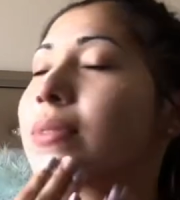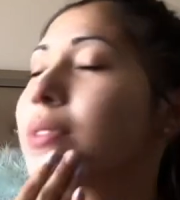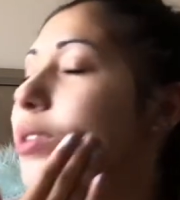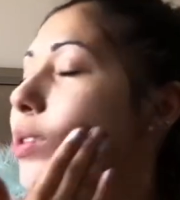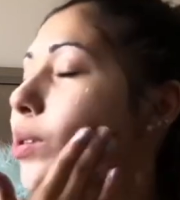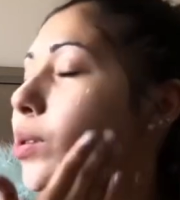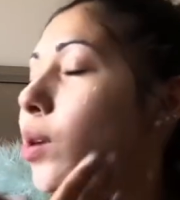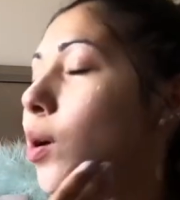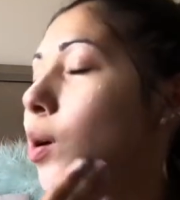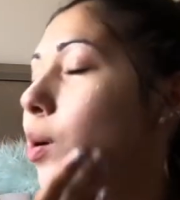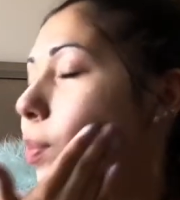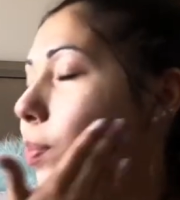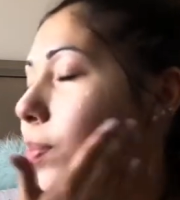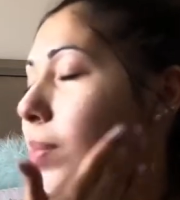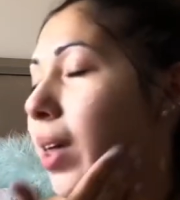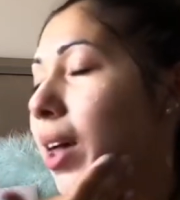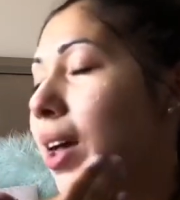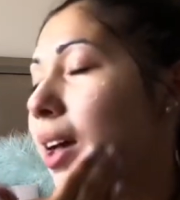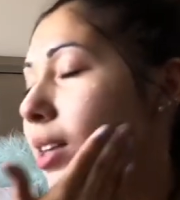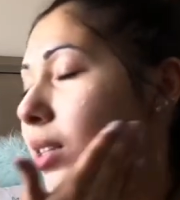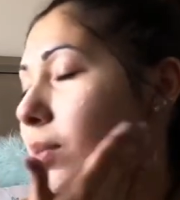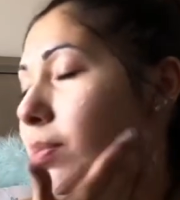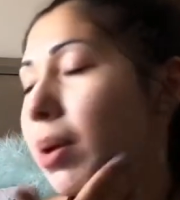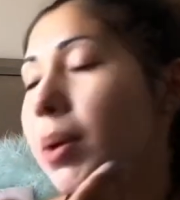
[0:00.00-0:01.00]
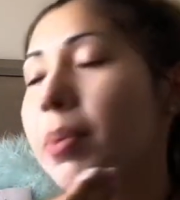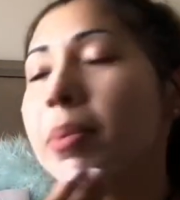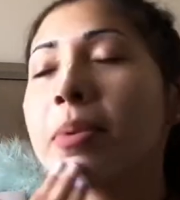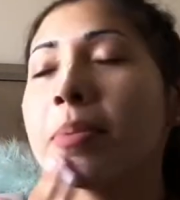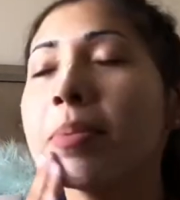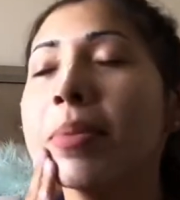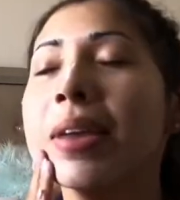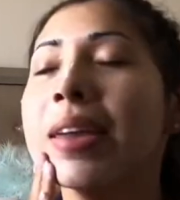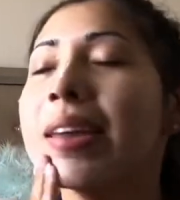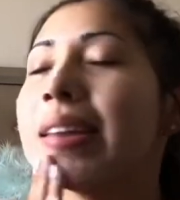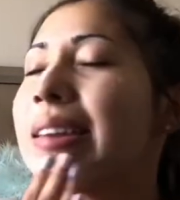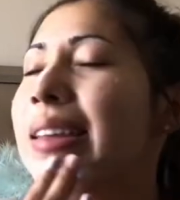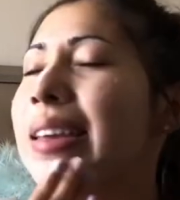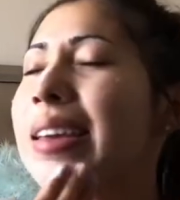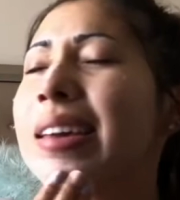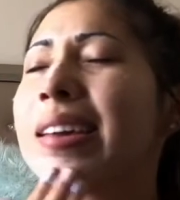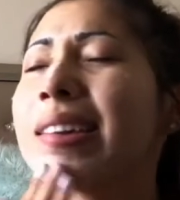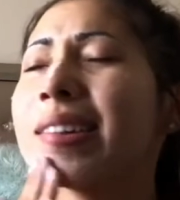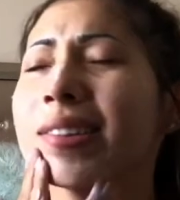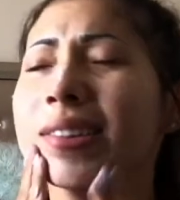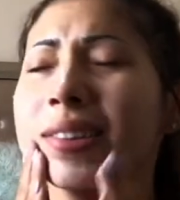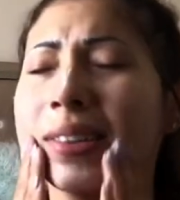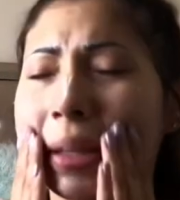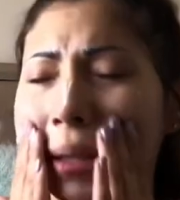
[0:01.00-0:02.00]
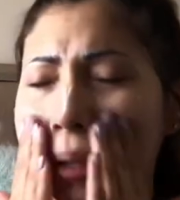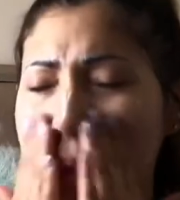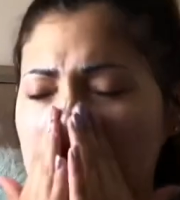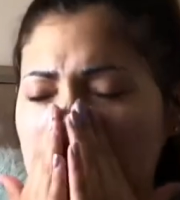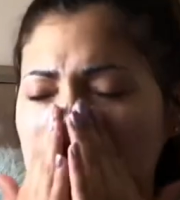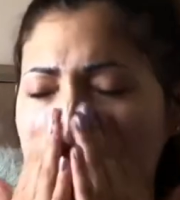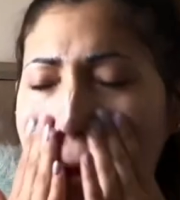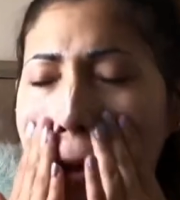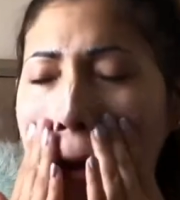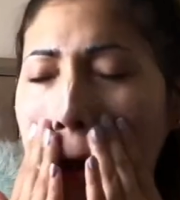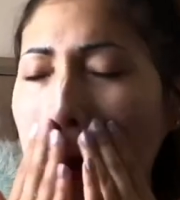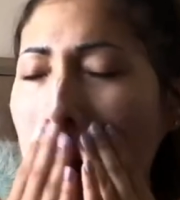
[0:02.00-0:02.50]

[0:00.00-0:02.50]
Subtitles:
soap that has peppermint in it, or like